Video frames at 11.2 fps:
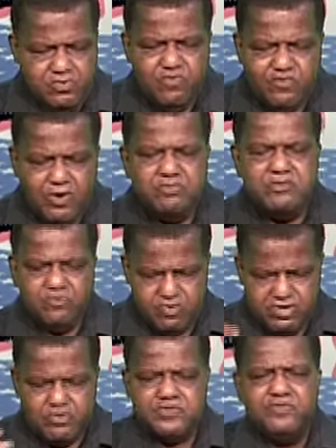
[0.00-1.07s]
who were
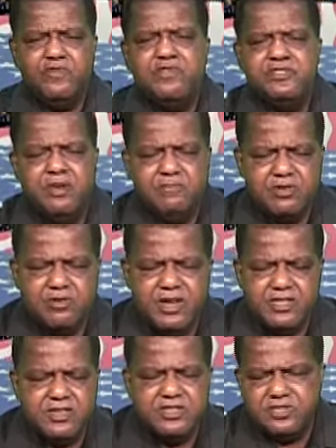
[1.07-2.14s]
used to voting
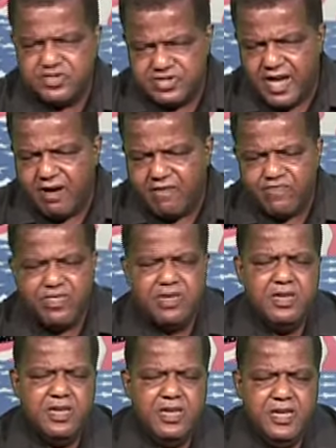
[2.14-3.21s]
Democratic in the South
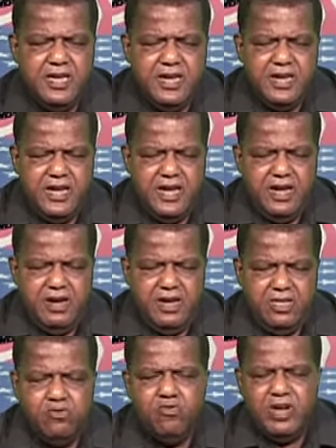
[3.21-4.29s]

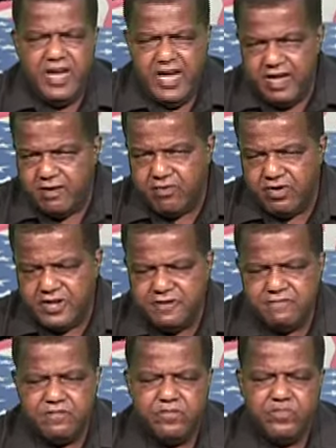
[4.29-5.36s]
and who were angry
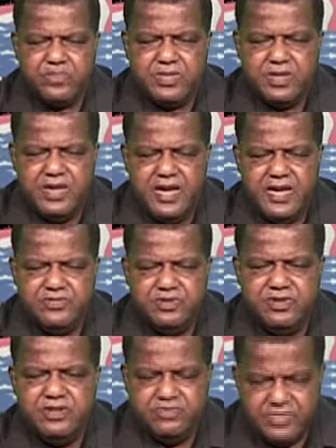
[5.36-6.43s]
at the
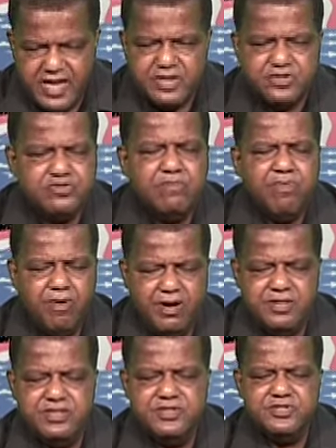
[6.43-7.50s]
National
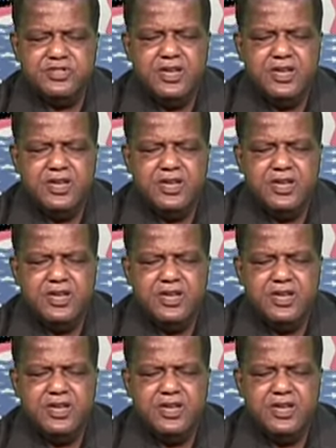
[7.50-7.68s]
Party's